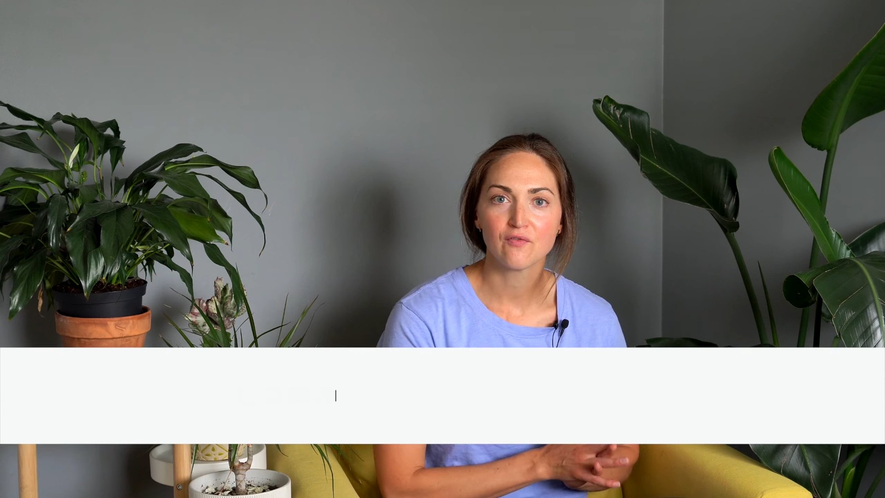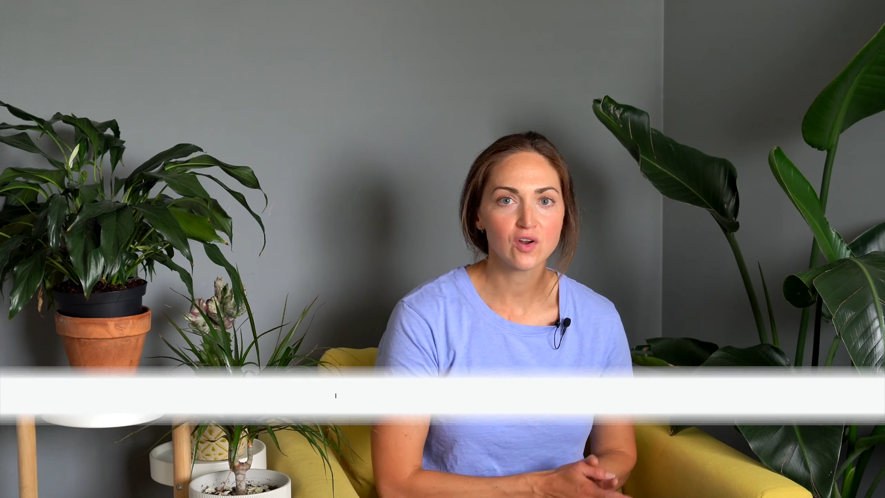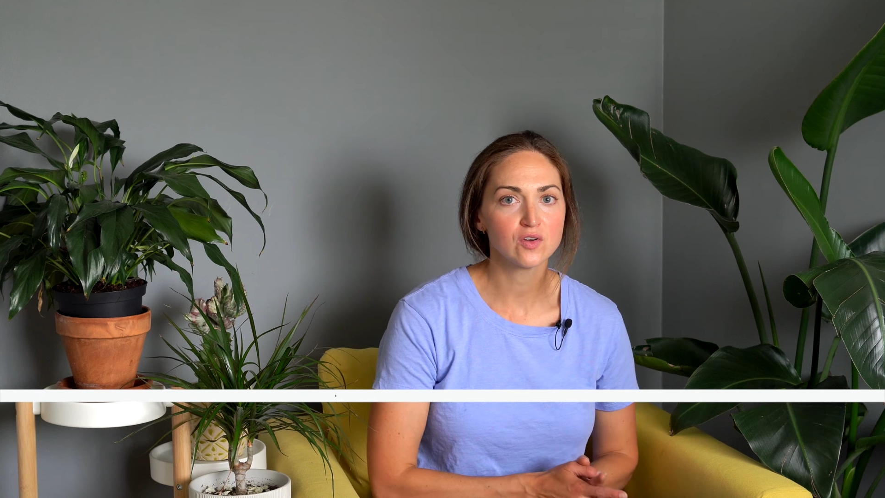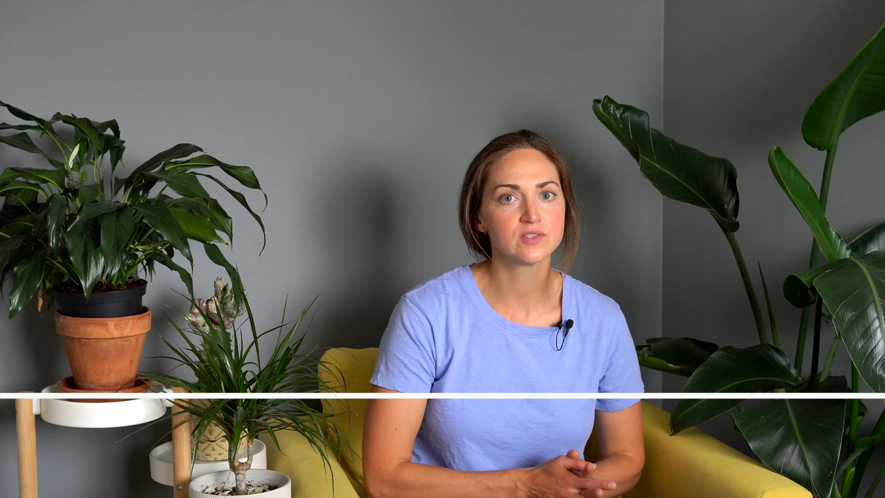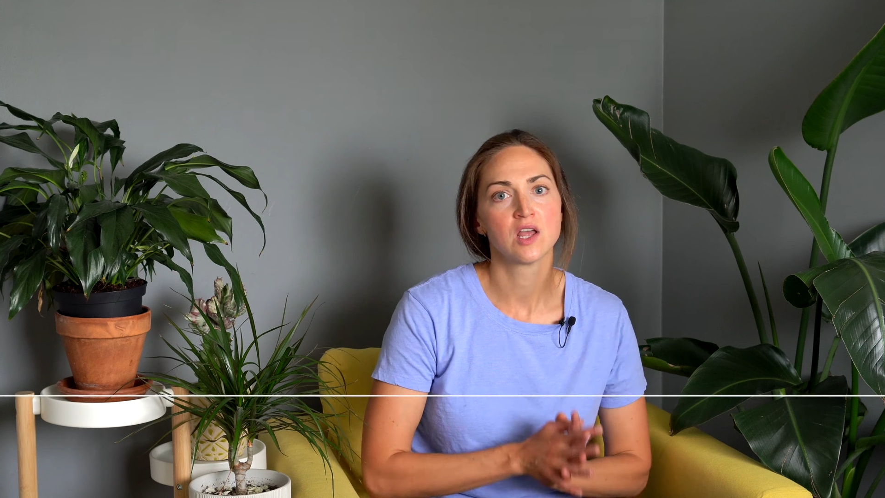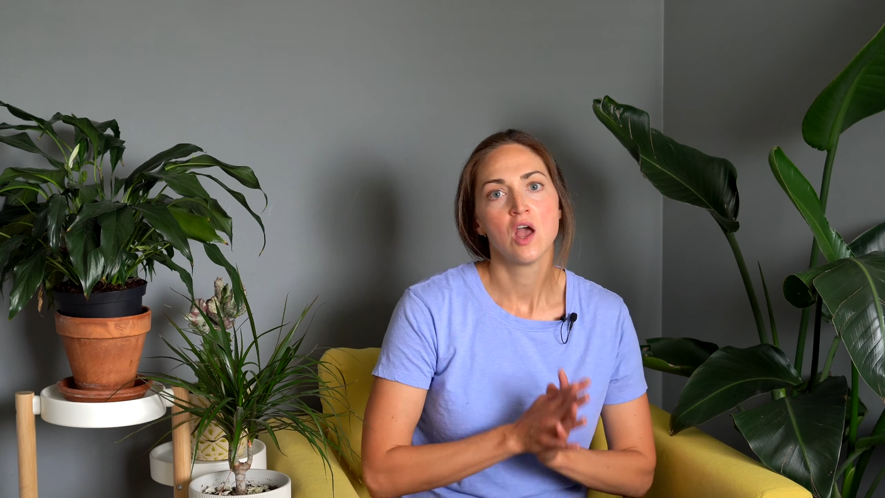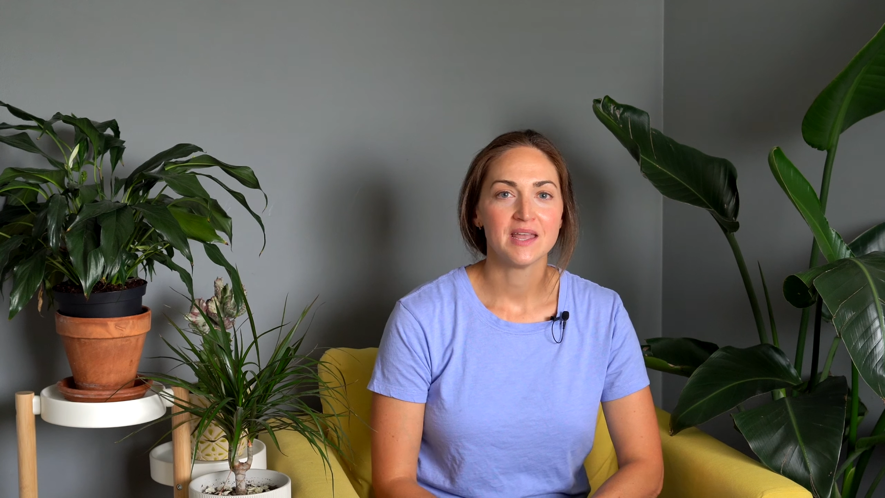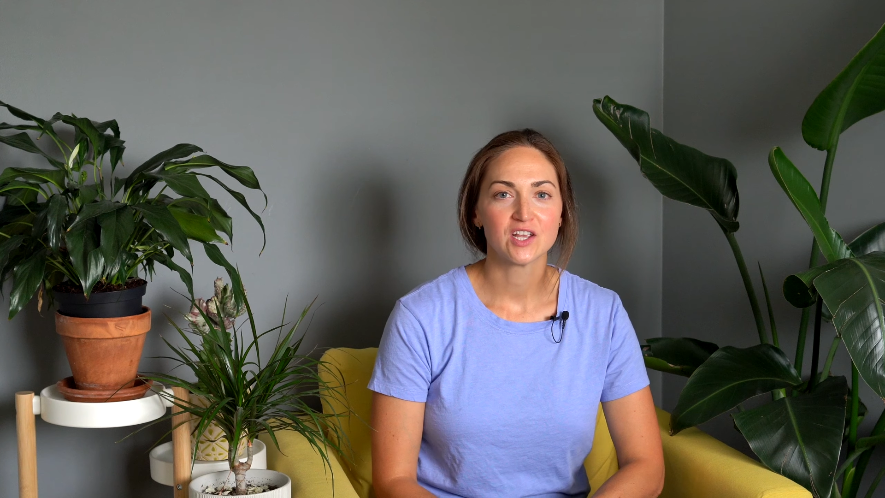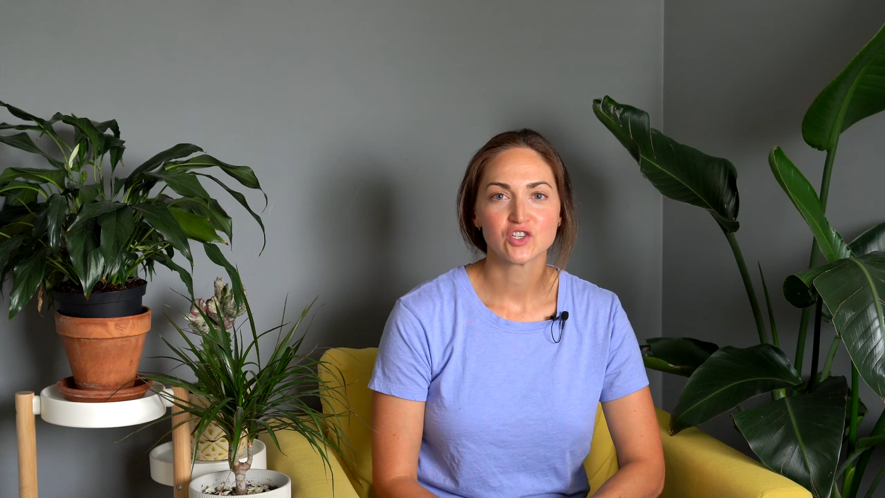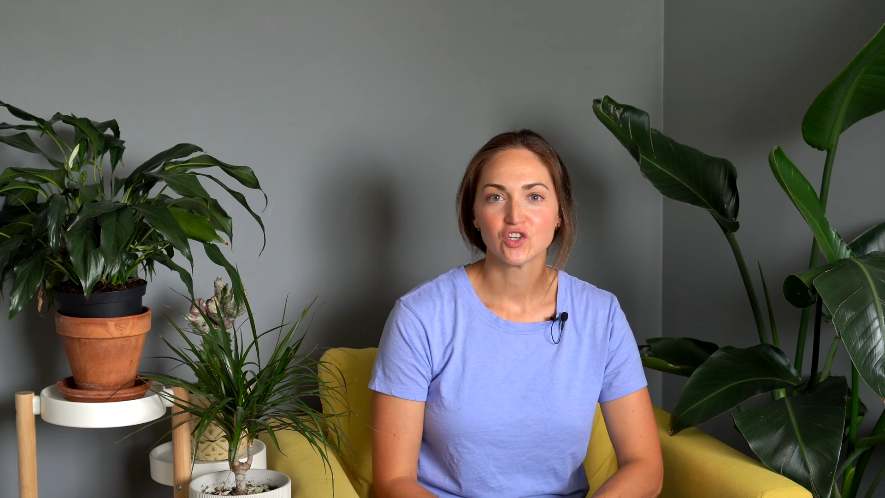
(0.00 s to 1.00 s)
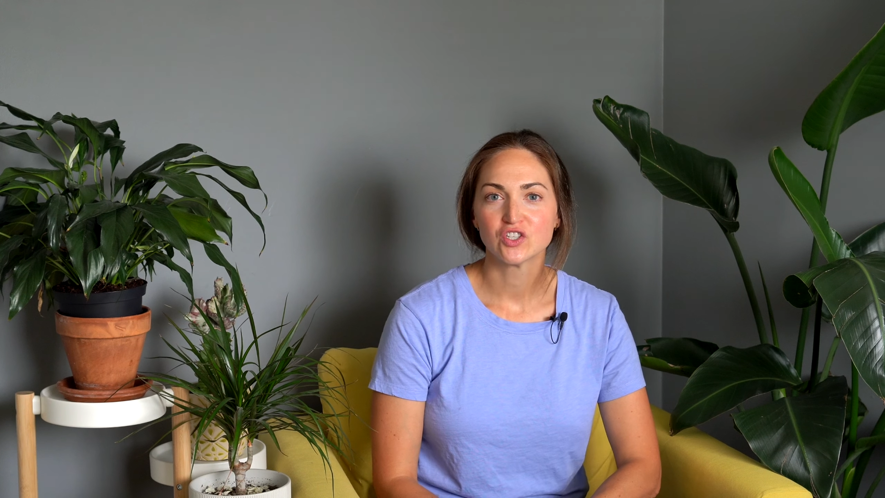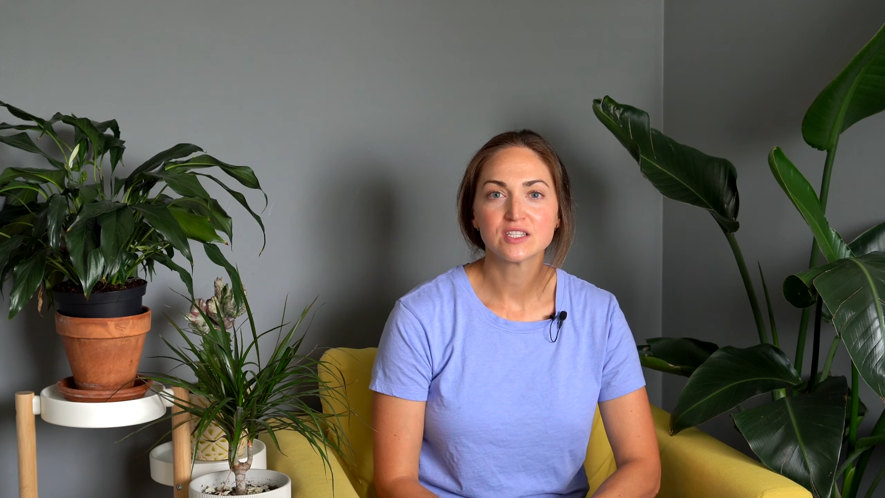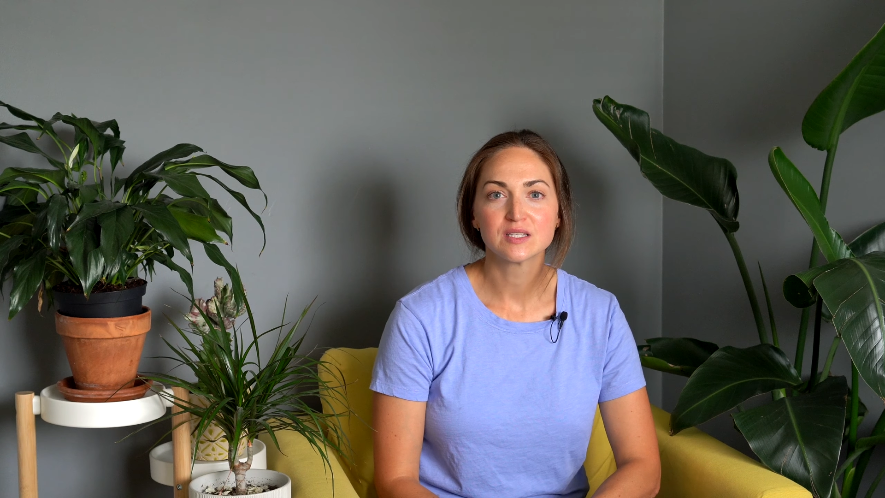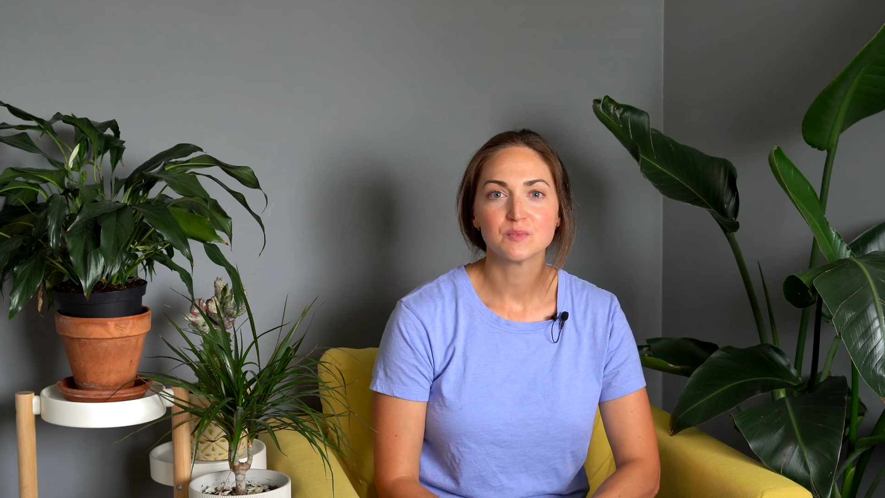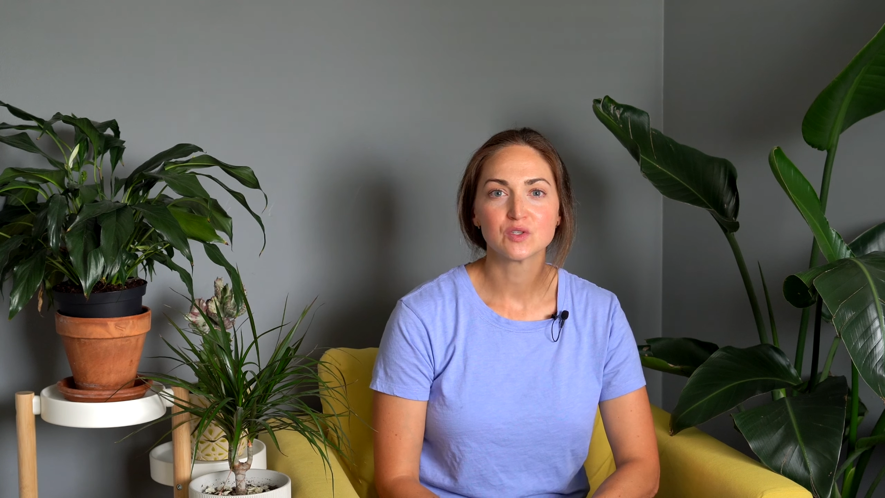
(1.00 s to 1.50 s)
first. Make sure to
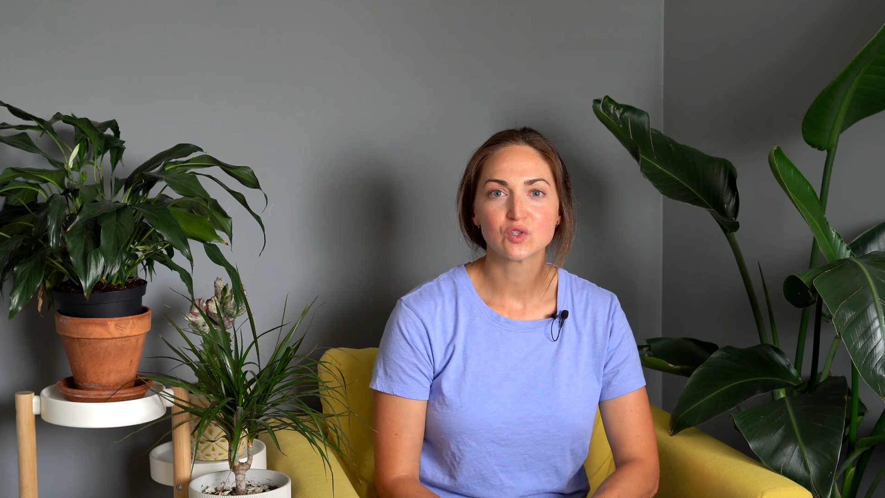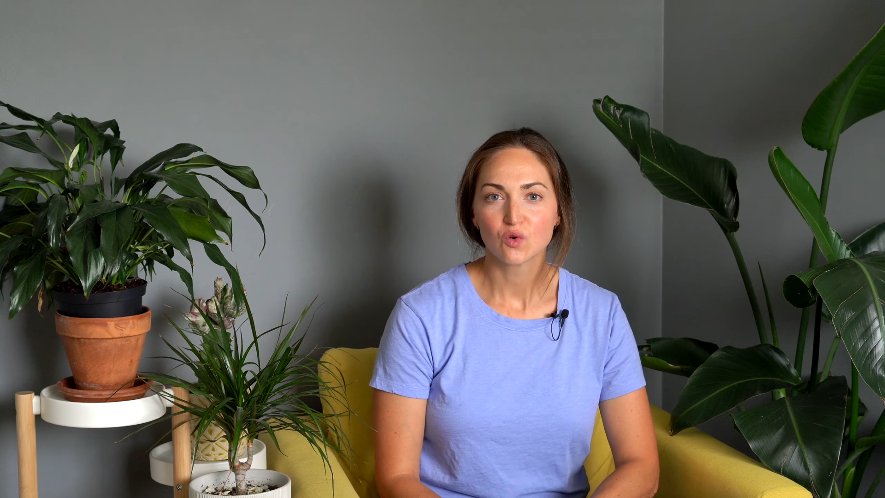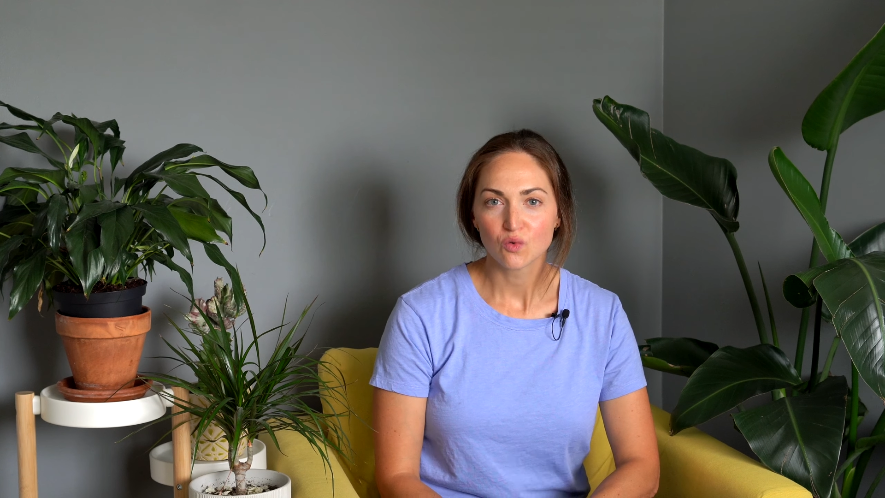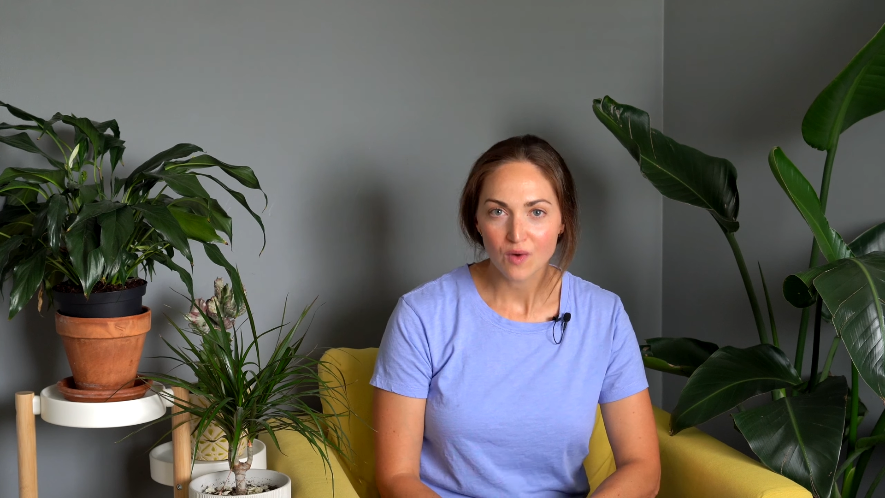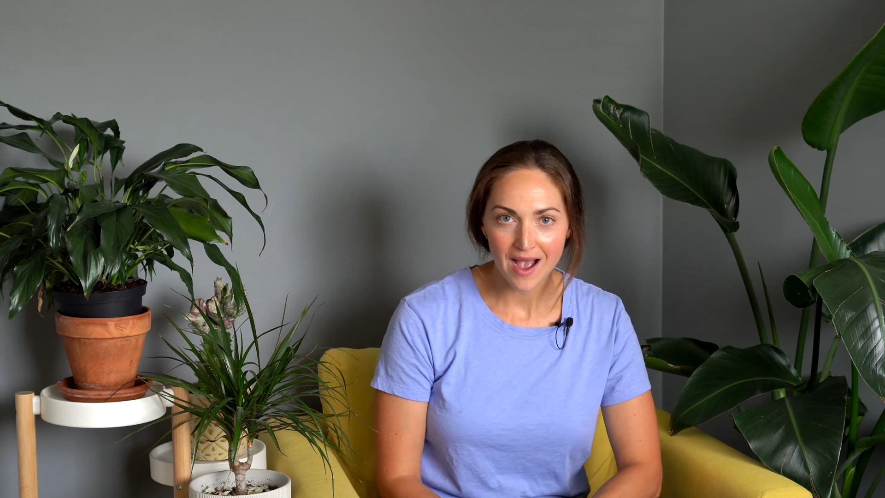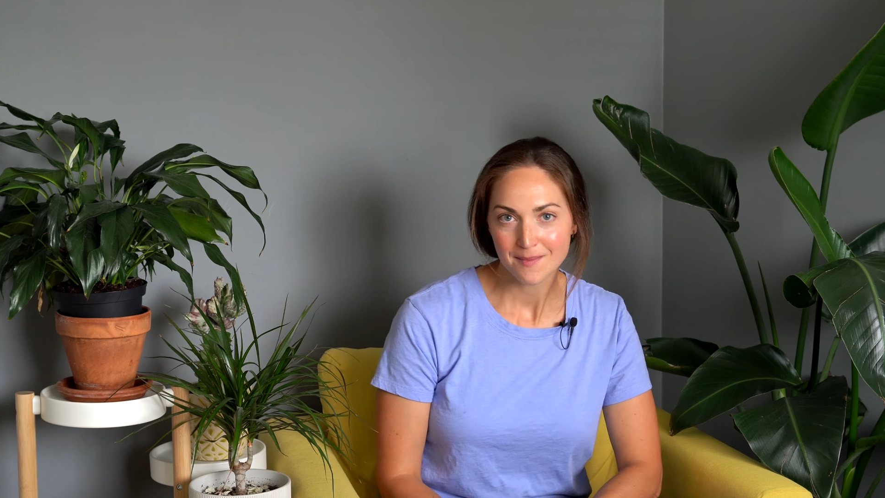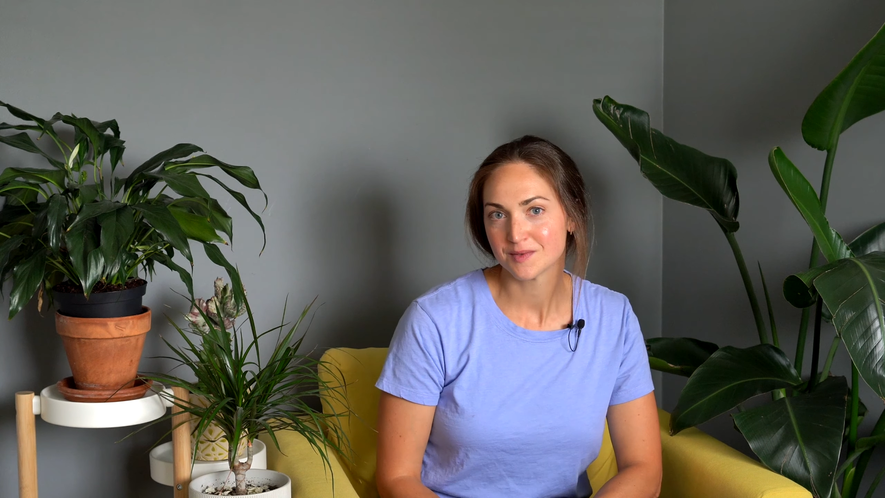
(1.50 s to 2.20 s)
subscribe